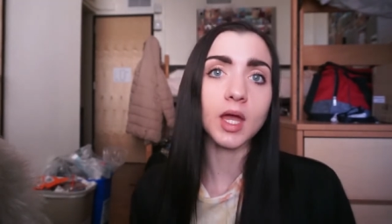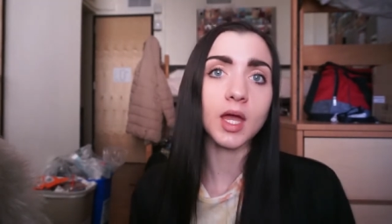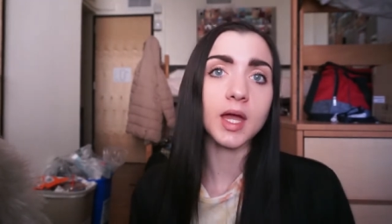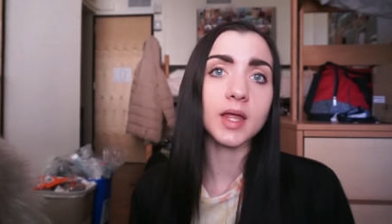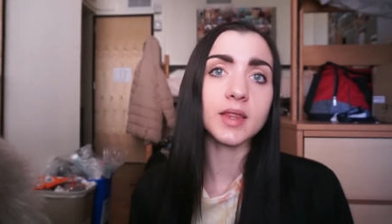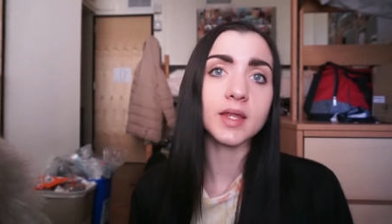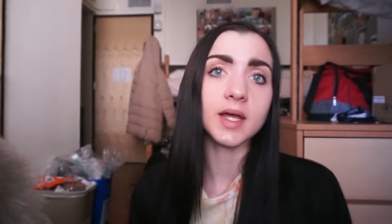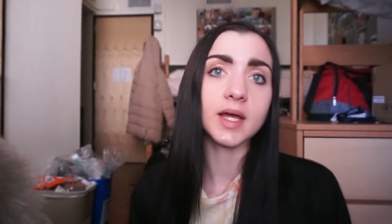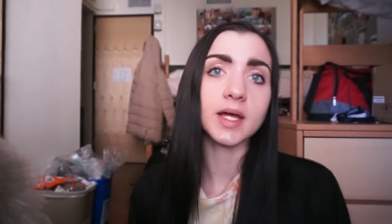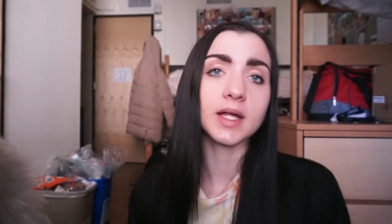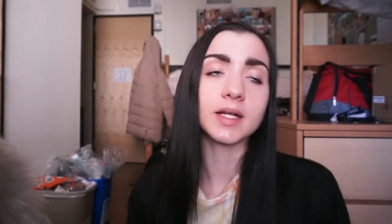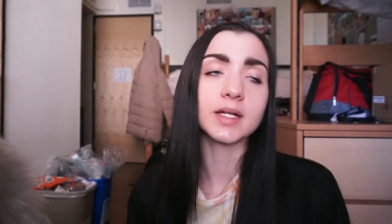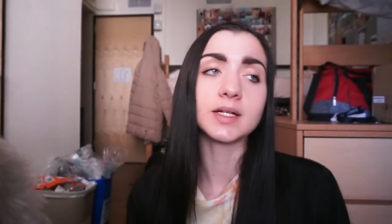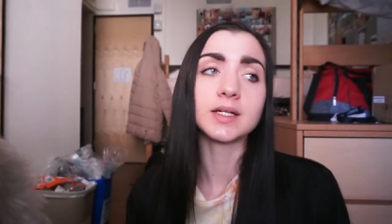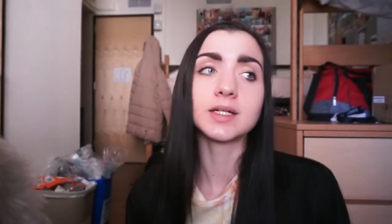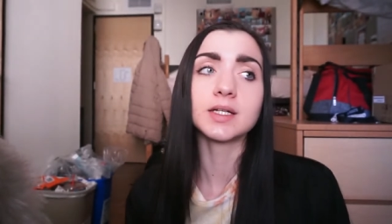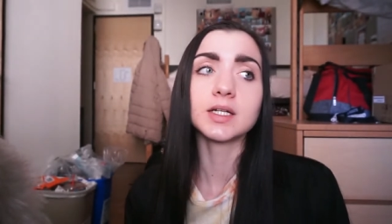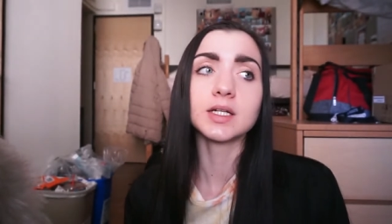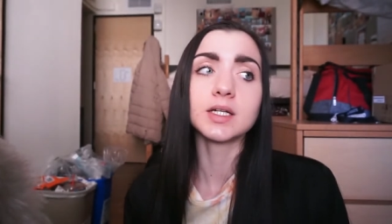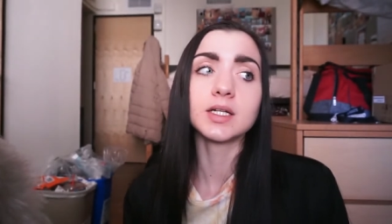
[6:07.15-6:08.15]
And then,
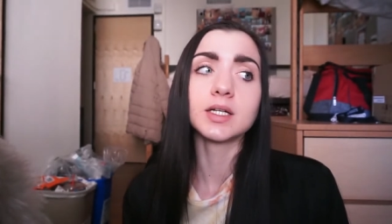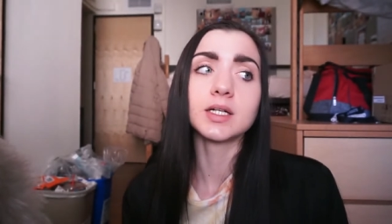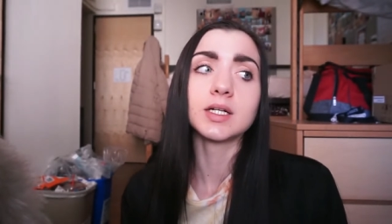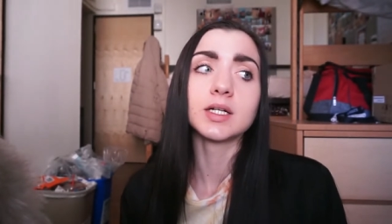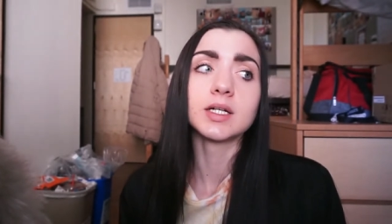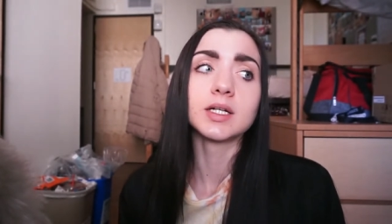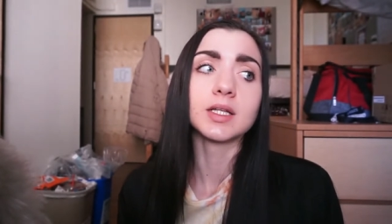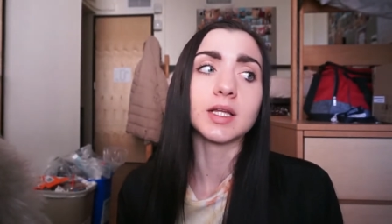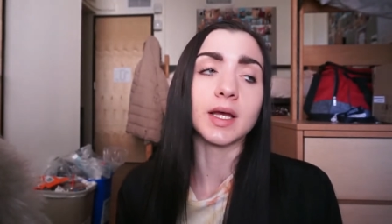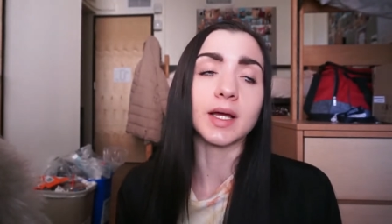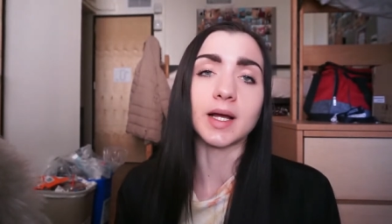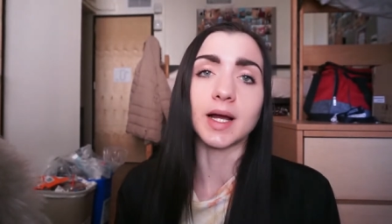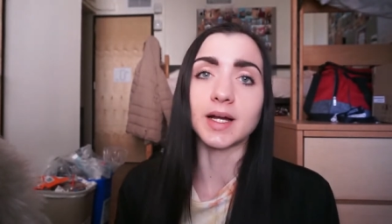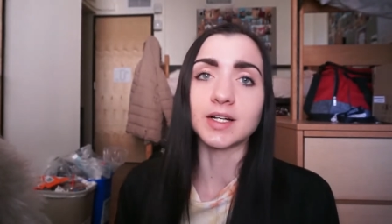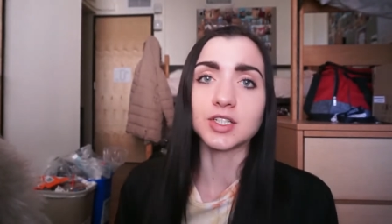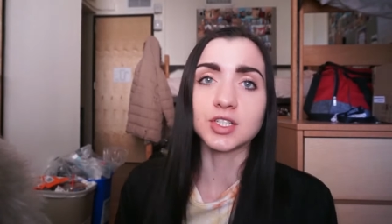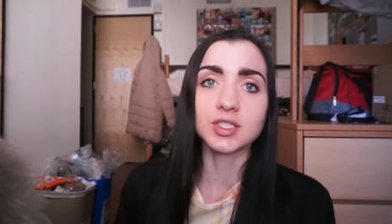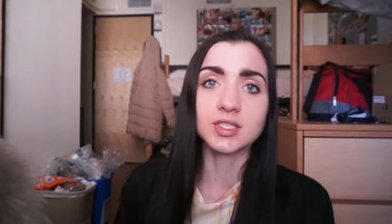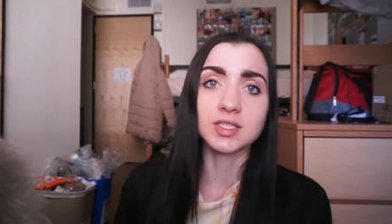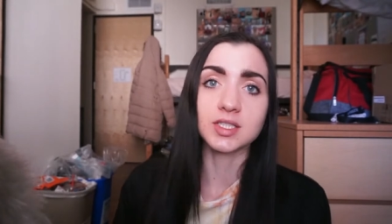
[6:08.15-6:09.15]
like, I
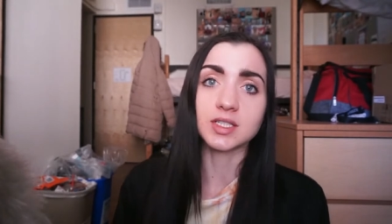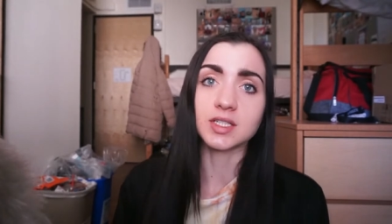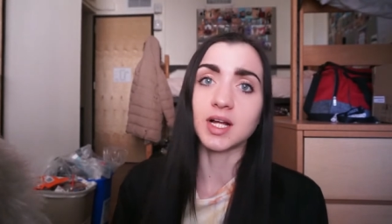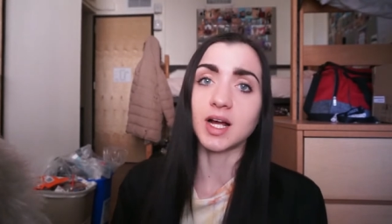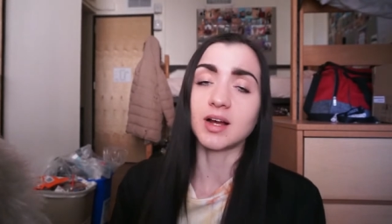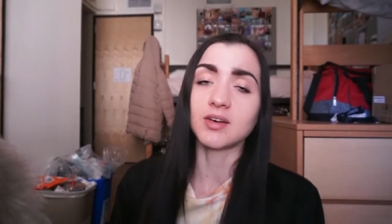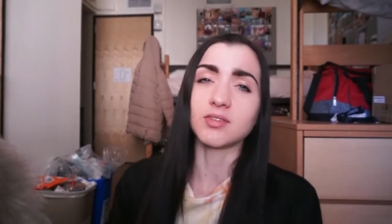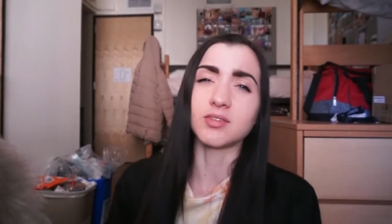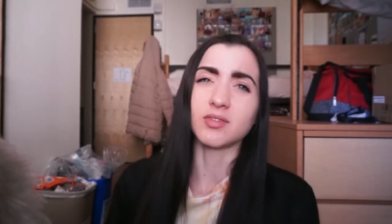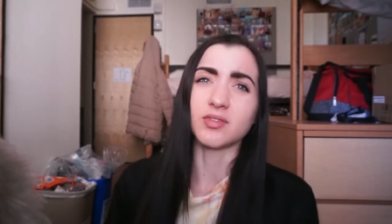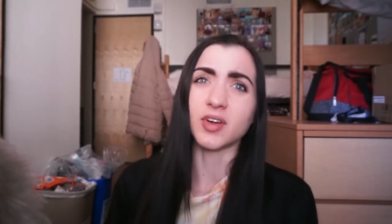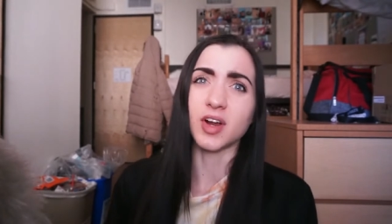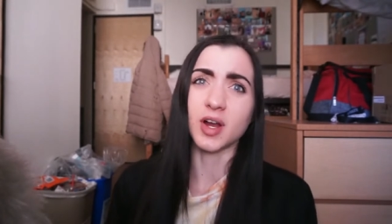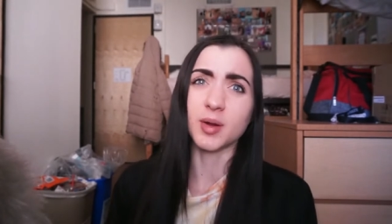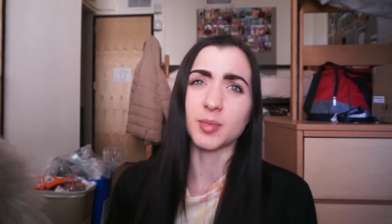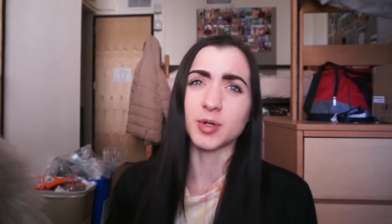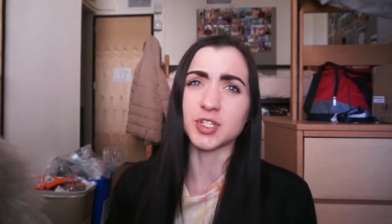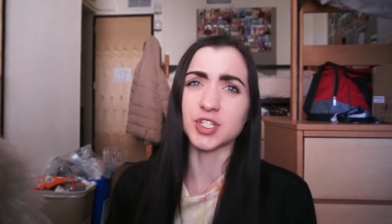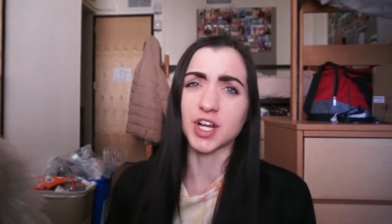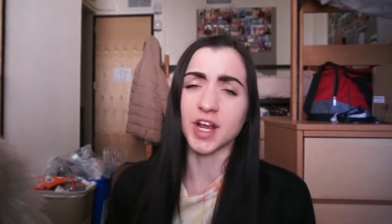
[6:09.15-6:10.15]
just didn't have very
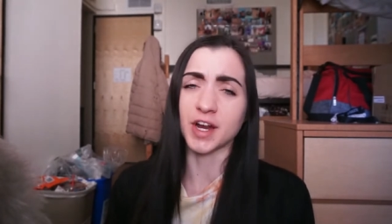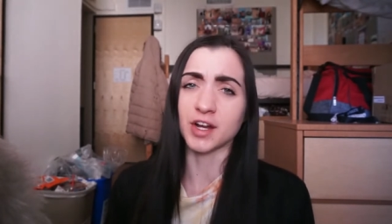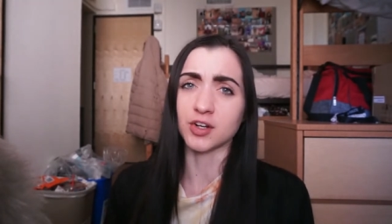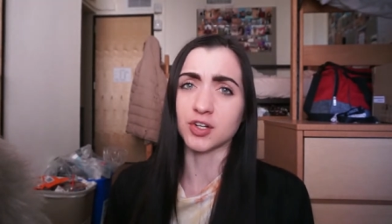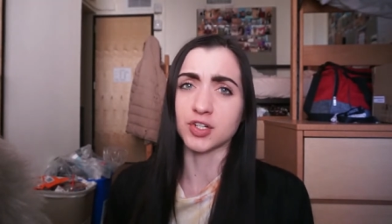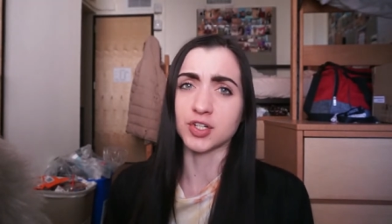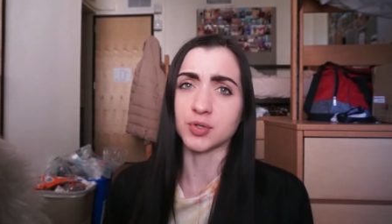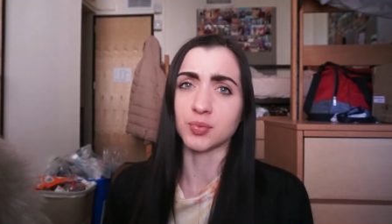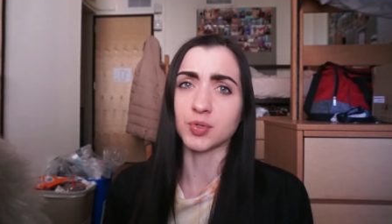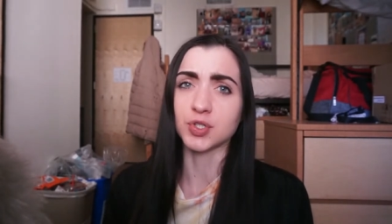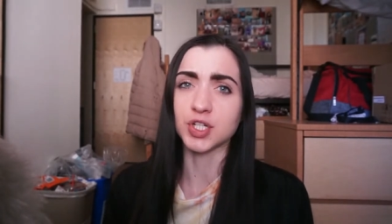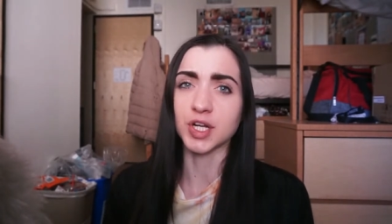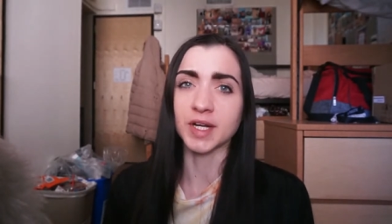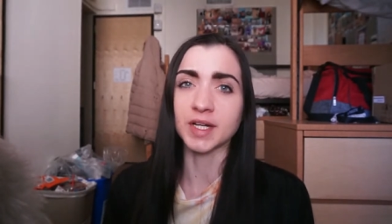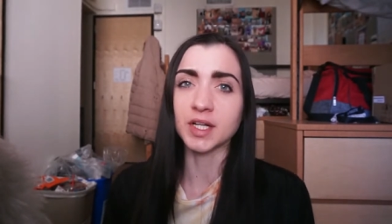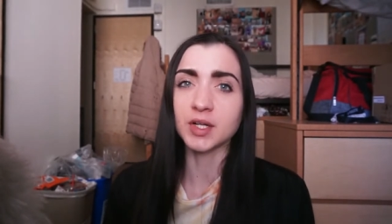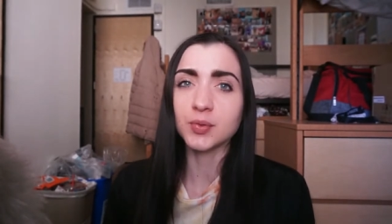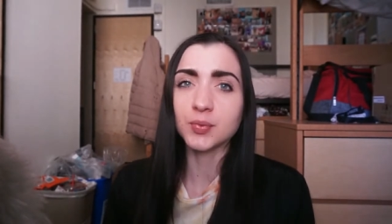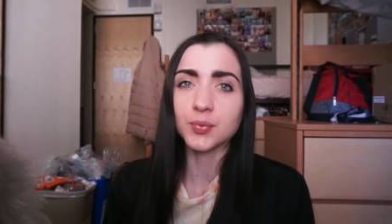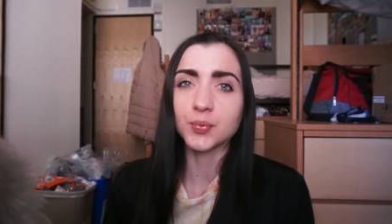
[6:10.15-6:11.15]
much energy, which I
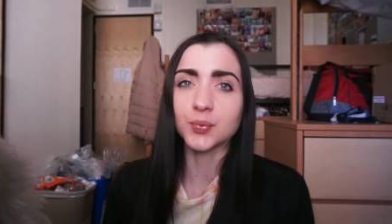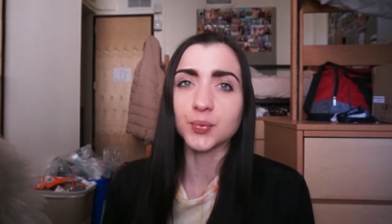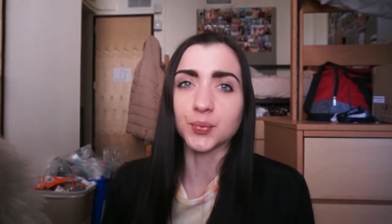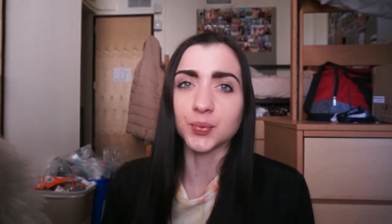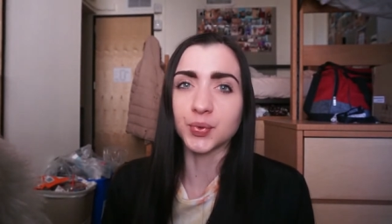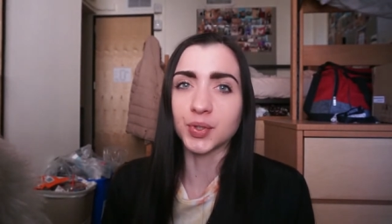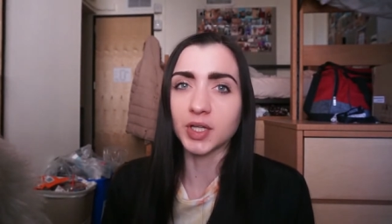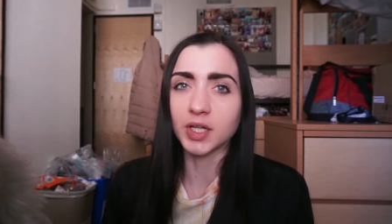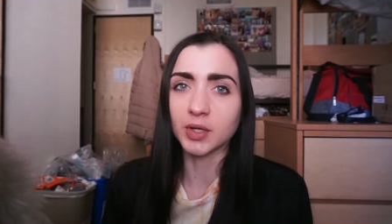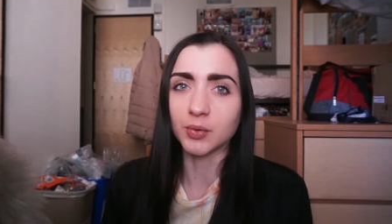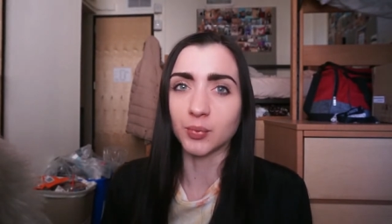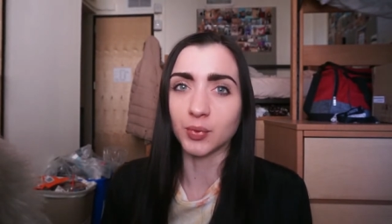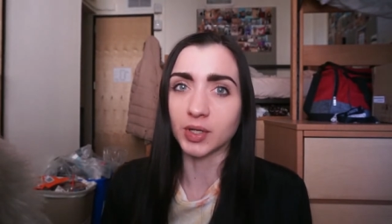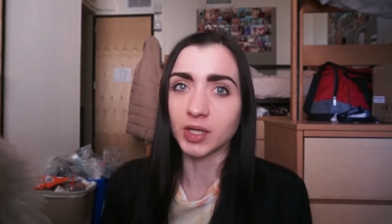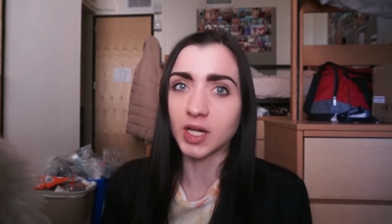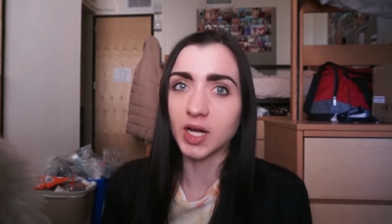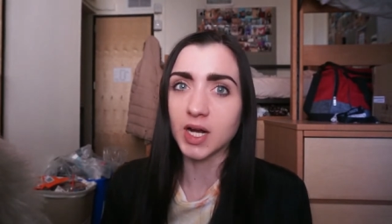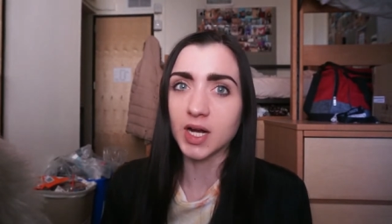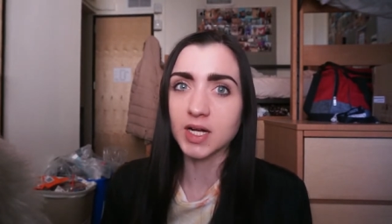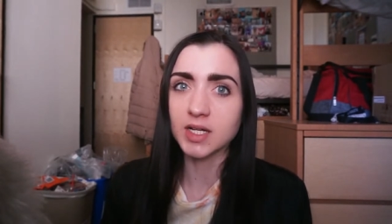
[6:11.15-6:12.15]
didn't really
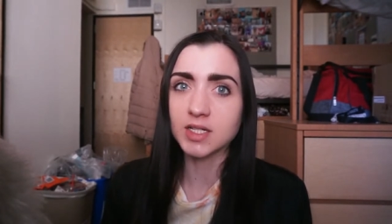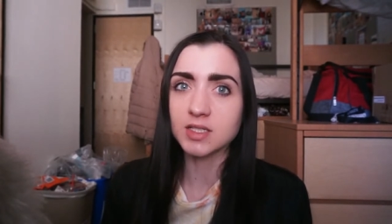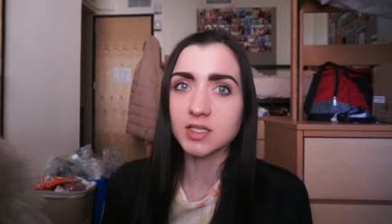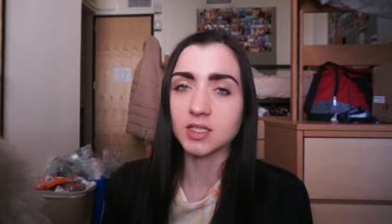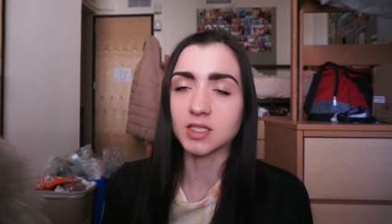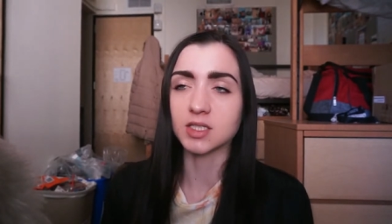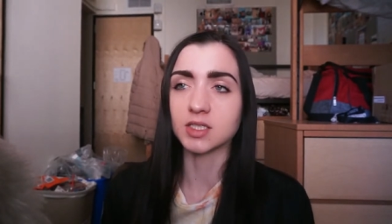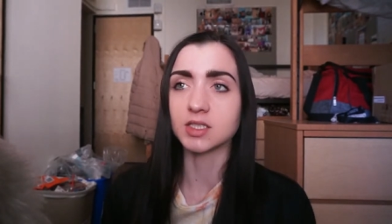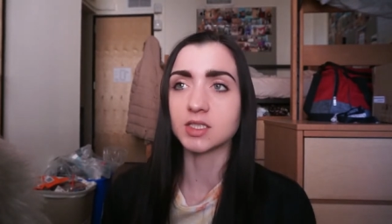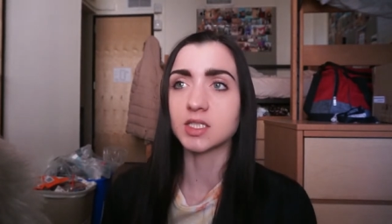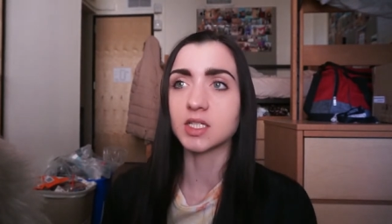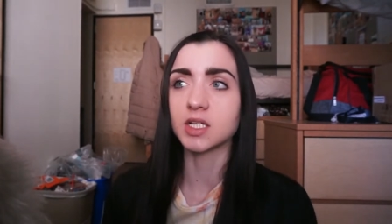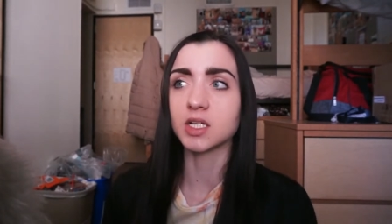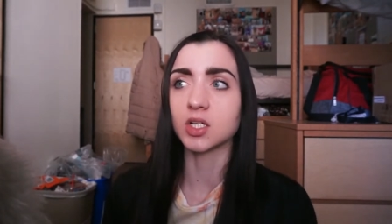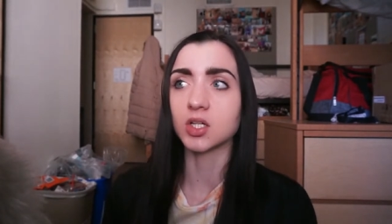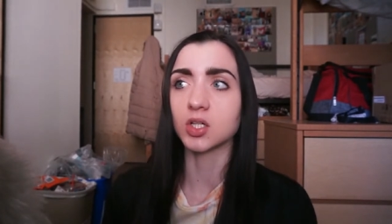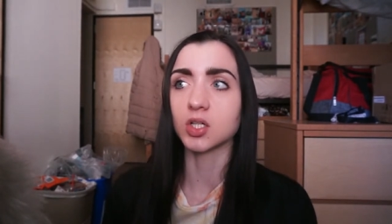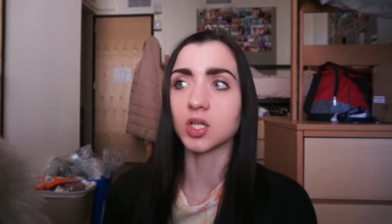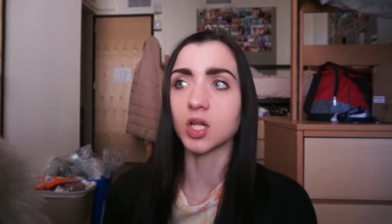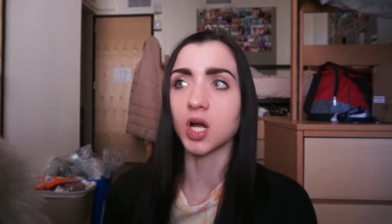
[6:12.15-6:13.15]
realize
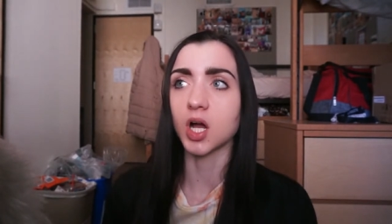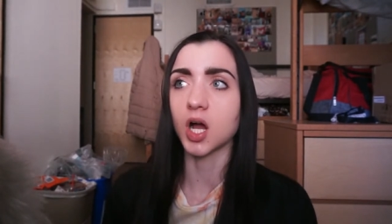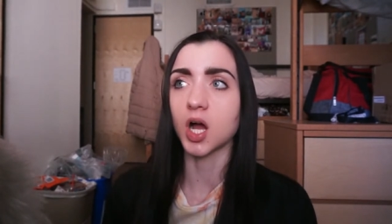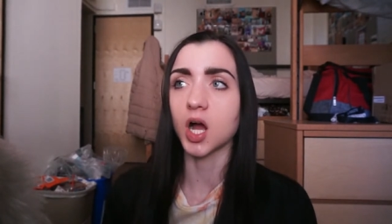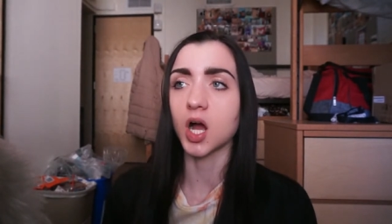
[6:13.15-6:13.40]
until